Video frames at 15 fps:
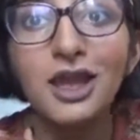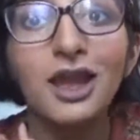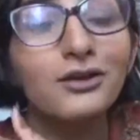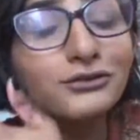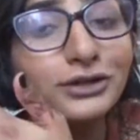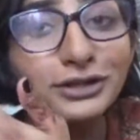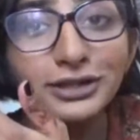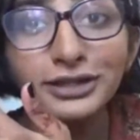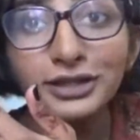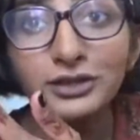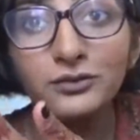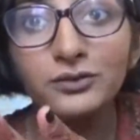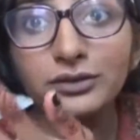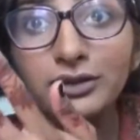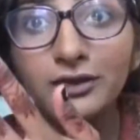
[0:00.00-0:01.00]
a really
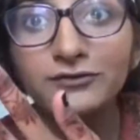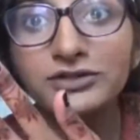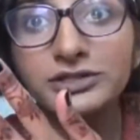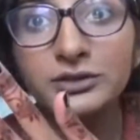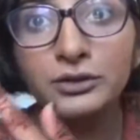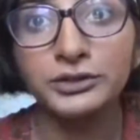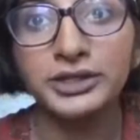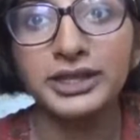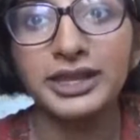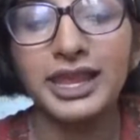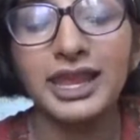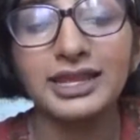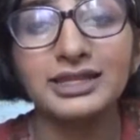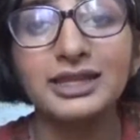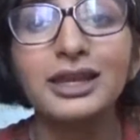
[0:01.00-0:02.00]
cute love story,
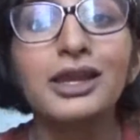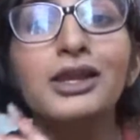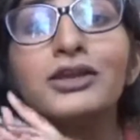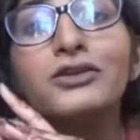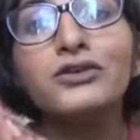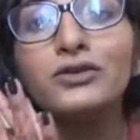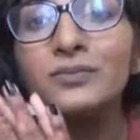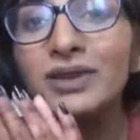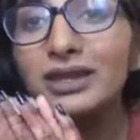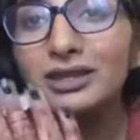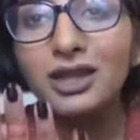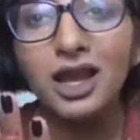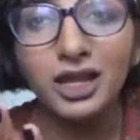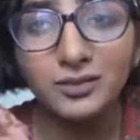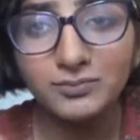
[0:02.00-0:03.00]
and you may
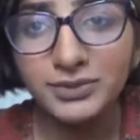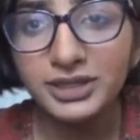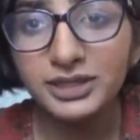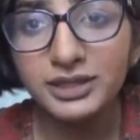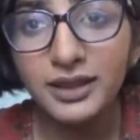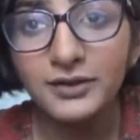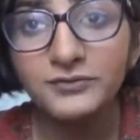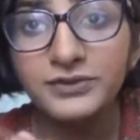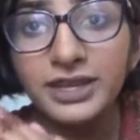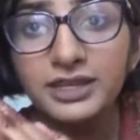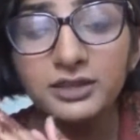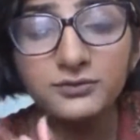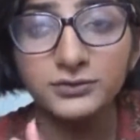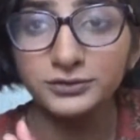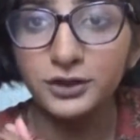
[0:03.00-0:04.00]
not be a
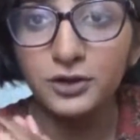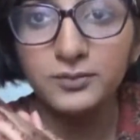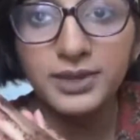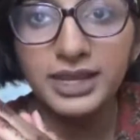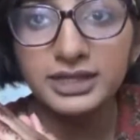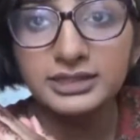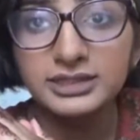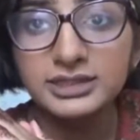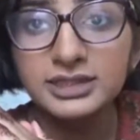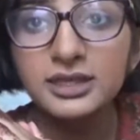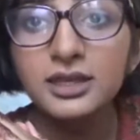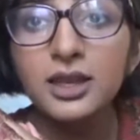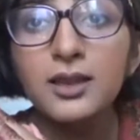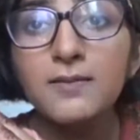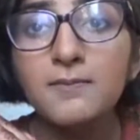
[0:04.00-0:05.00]
fan of romance,
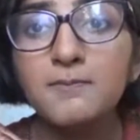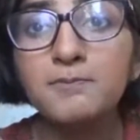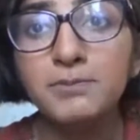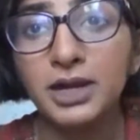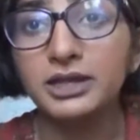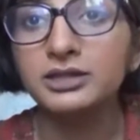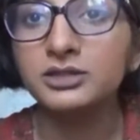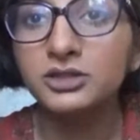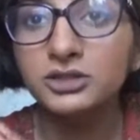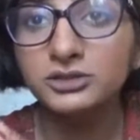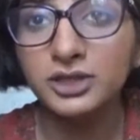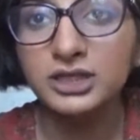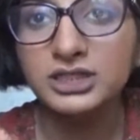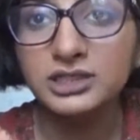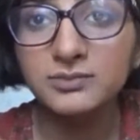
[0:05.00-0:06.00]
but
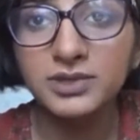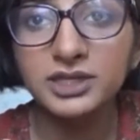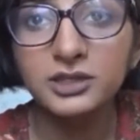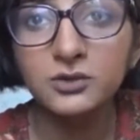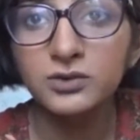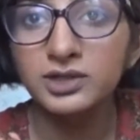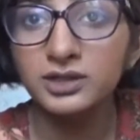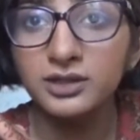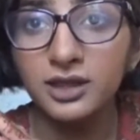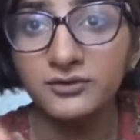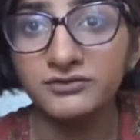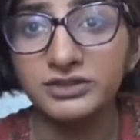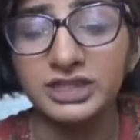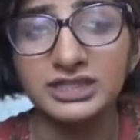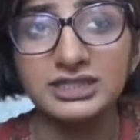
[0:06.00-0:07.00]
trust me, you will
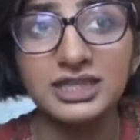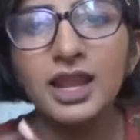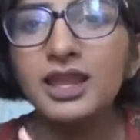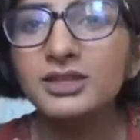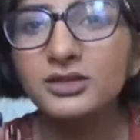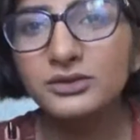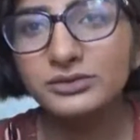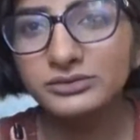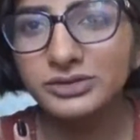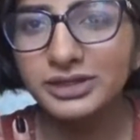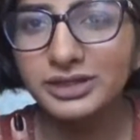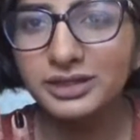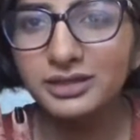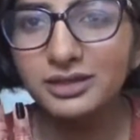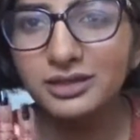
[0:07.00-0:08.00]
love this. I do
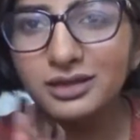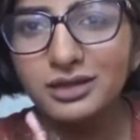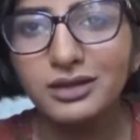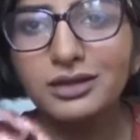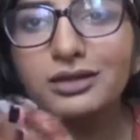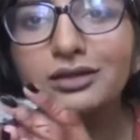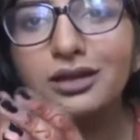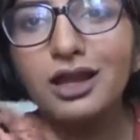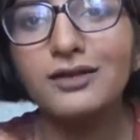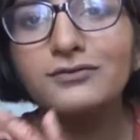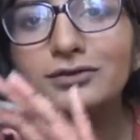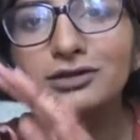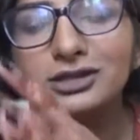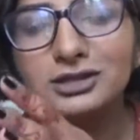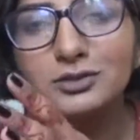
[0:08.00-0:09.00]
read
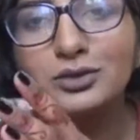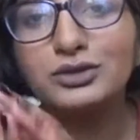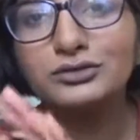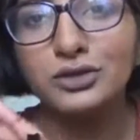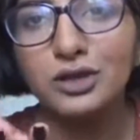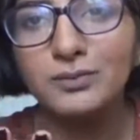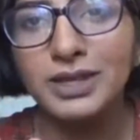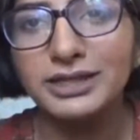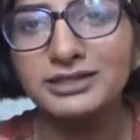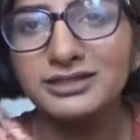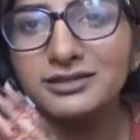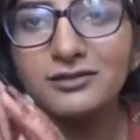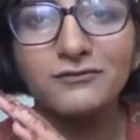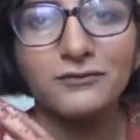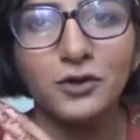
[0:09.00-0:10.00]
novels with romance
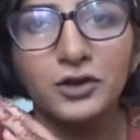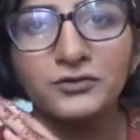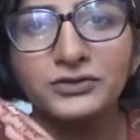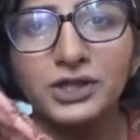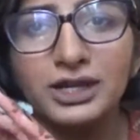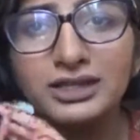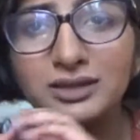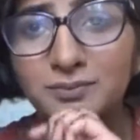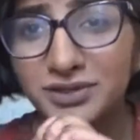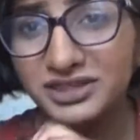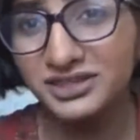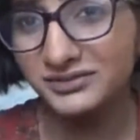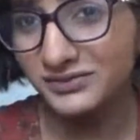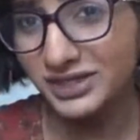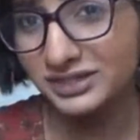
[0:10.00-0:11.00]
in the forefront, but
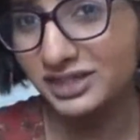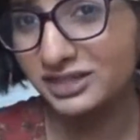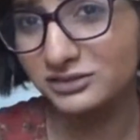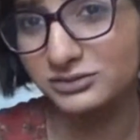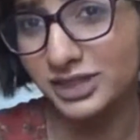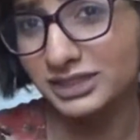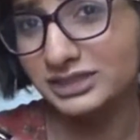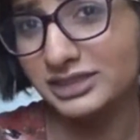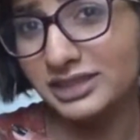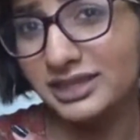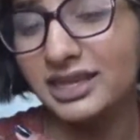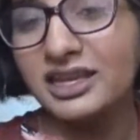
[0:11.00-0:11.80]
they're very rarely